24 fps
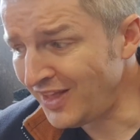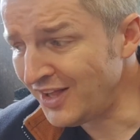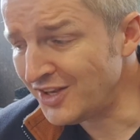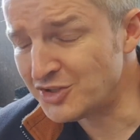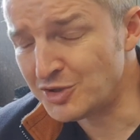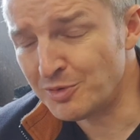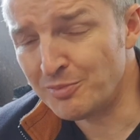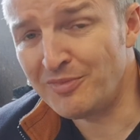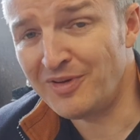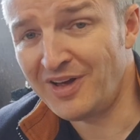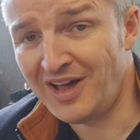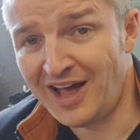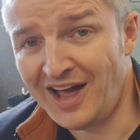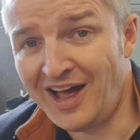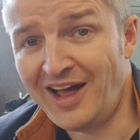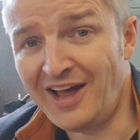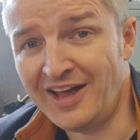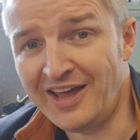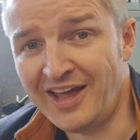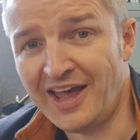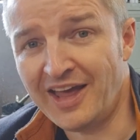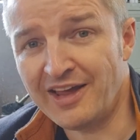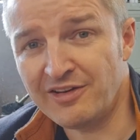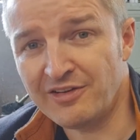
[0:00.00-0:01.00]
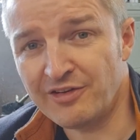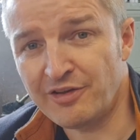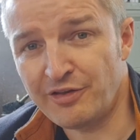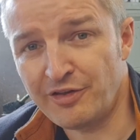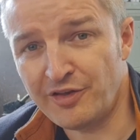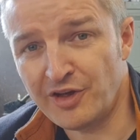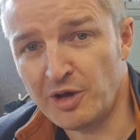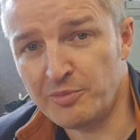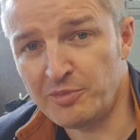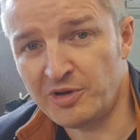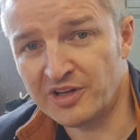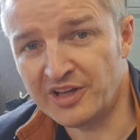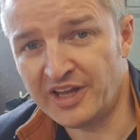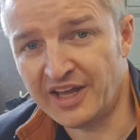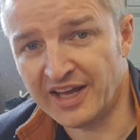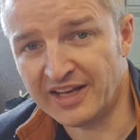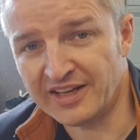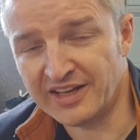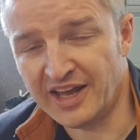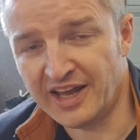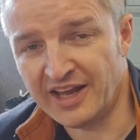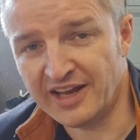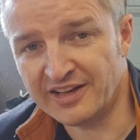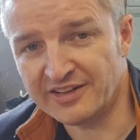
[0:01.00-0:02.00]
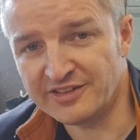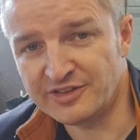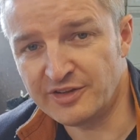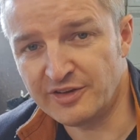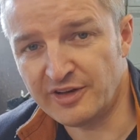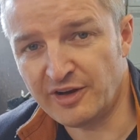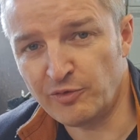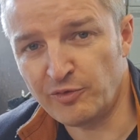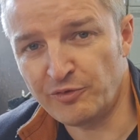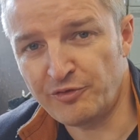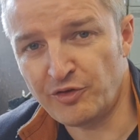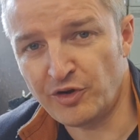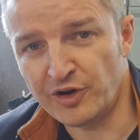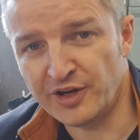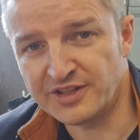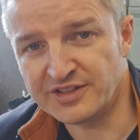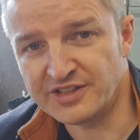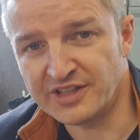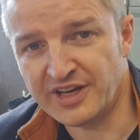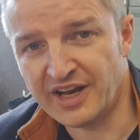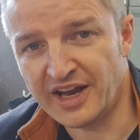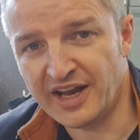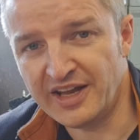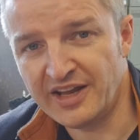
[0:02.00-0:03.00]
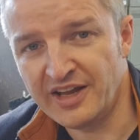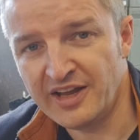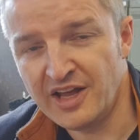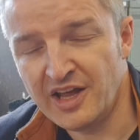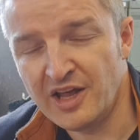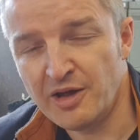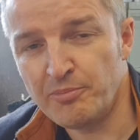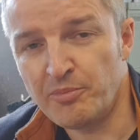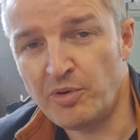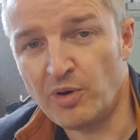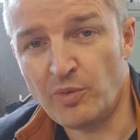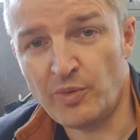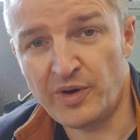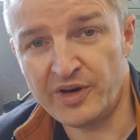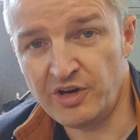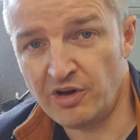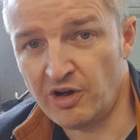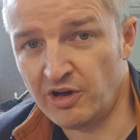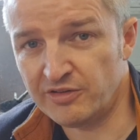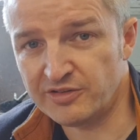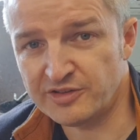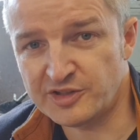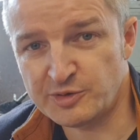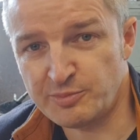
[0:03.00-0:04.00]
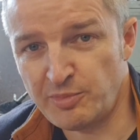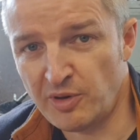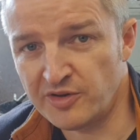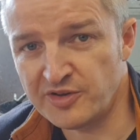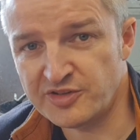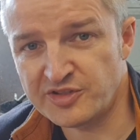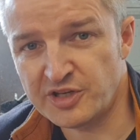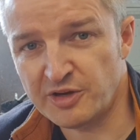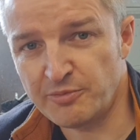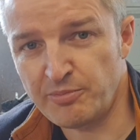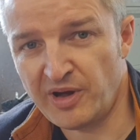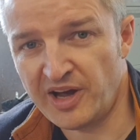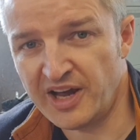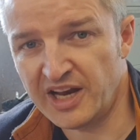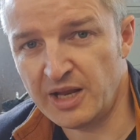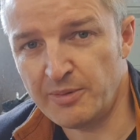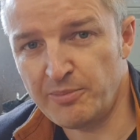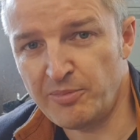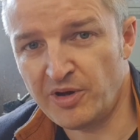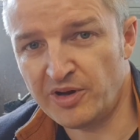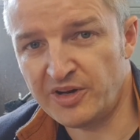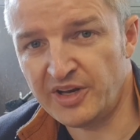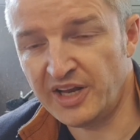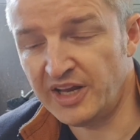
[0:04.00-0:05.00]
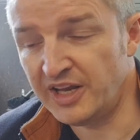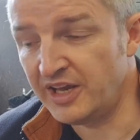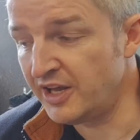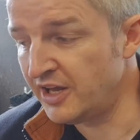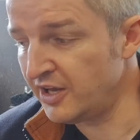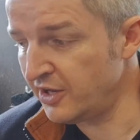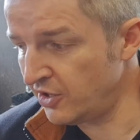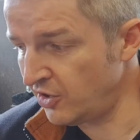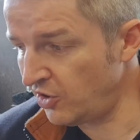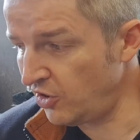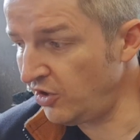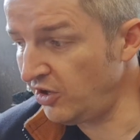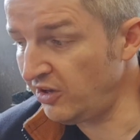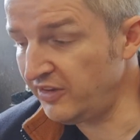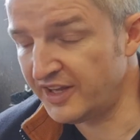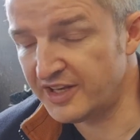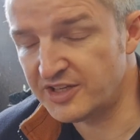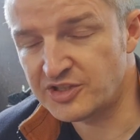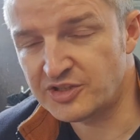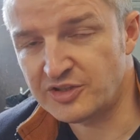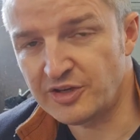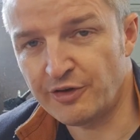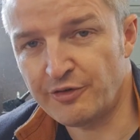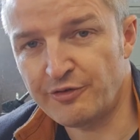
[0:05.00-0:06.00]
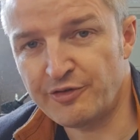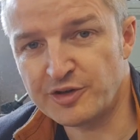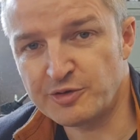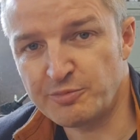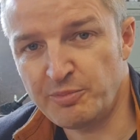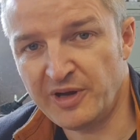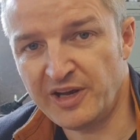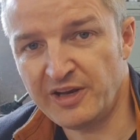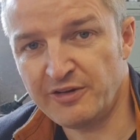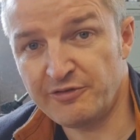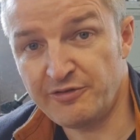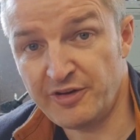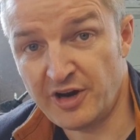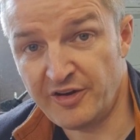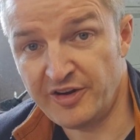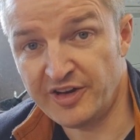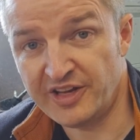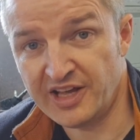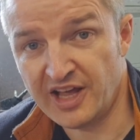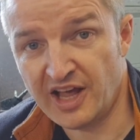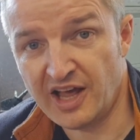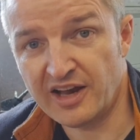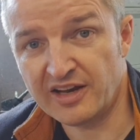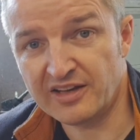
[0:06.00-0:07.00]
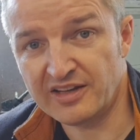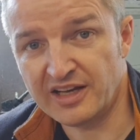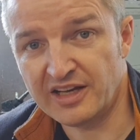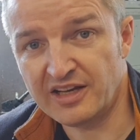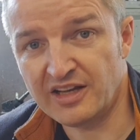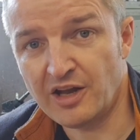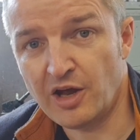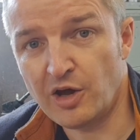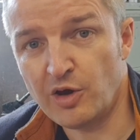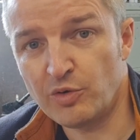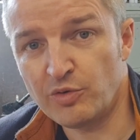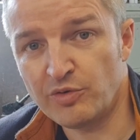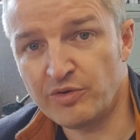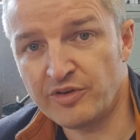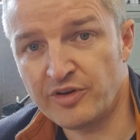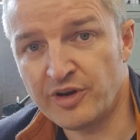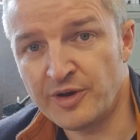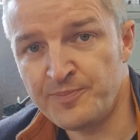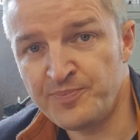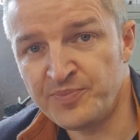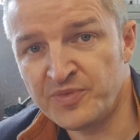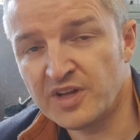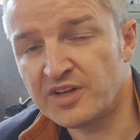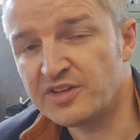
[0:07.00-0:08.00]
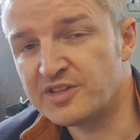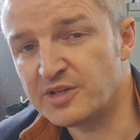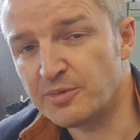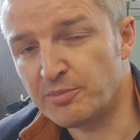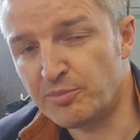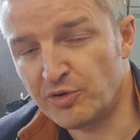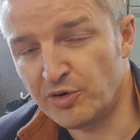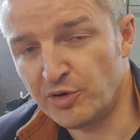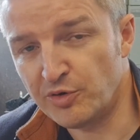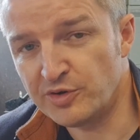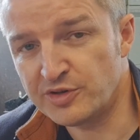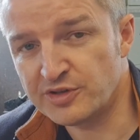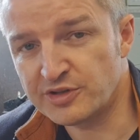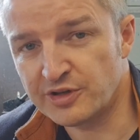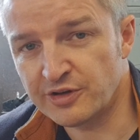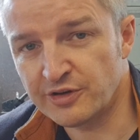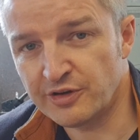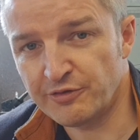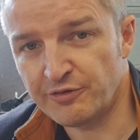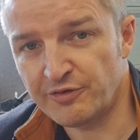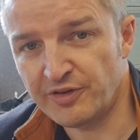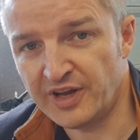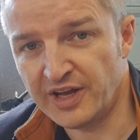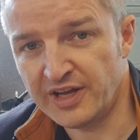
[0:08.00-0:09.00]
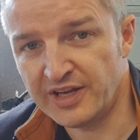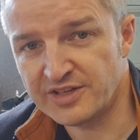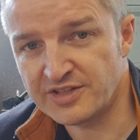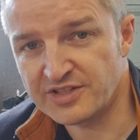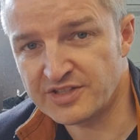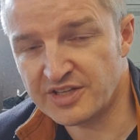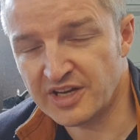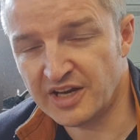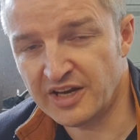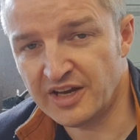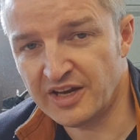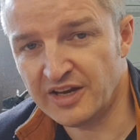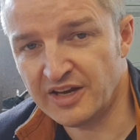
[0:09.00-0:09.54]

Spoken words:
Some high-end thermal kit here for you today, but we're not sponsored by anybody. All this stuff has been very kindly loaned to Bruce for his